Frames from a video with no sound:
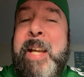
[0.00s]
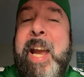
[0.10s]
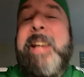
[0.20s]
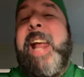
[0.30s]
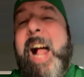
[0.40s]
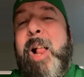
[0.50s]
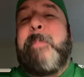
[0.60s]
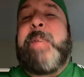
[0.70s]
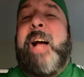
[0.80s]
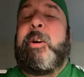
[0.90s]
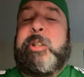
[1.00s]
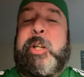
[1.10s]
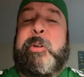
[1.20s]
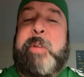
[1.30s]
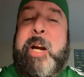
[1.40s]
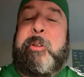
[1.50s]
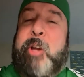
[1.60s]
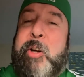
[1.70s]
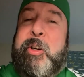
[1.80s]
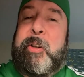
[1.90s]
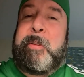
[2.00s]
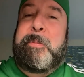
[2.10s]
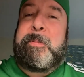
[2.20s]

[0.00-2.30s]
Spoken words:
Now I'm telling you there, Thunder.